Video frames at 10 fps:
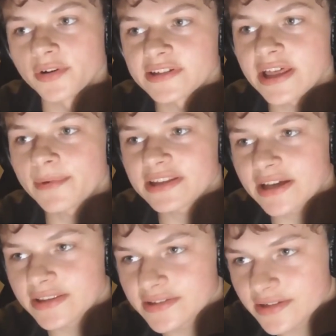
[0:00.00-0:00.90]
Does that make
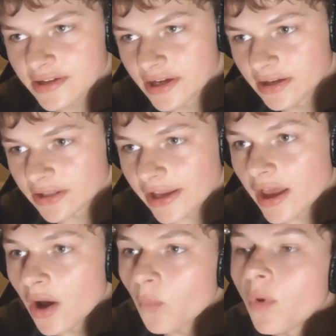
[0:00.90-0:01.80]
sense? Like,
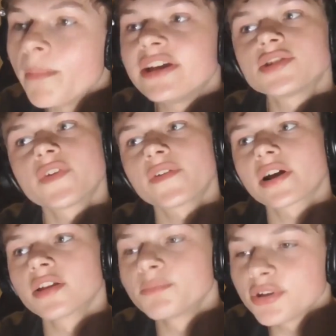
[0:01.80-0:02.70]
what makes your favorite
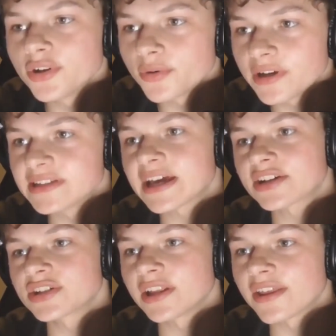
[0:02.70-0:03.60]
color blue is
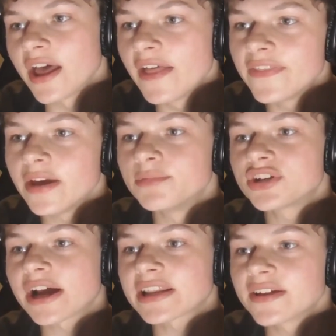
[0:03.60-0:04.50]
actually like the
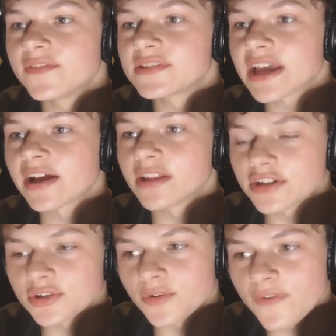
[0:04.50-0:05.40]
objective
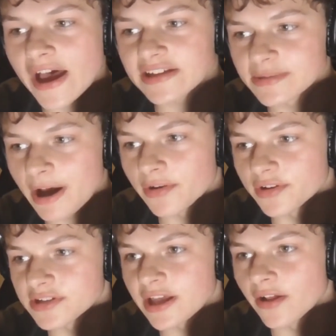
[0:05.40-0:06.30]
psychological facts about
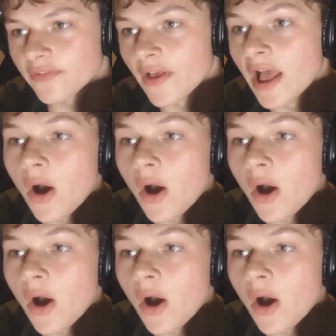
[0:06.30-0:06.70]
yourself.